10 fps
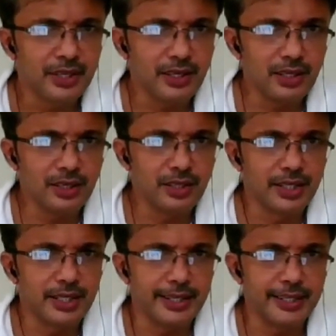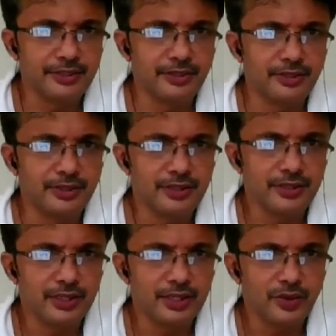It indicates
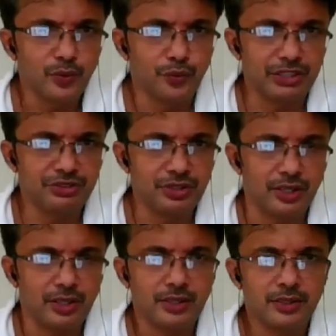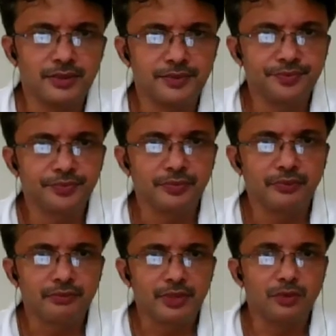fixed.
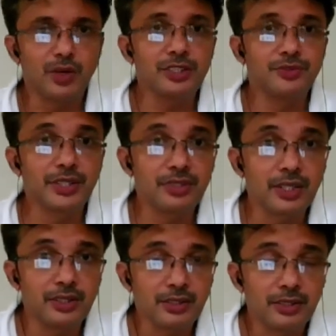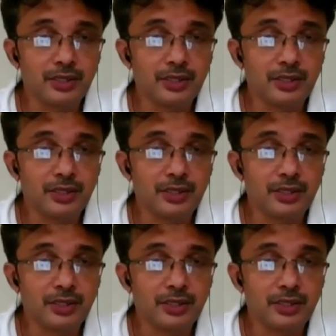What is fixed?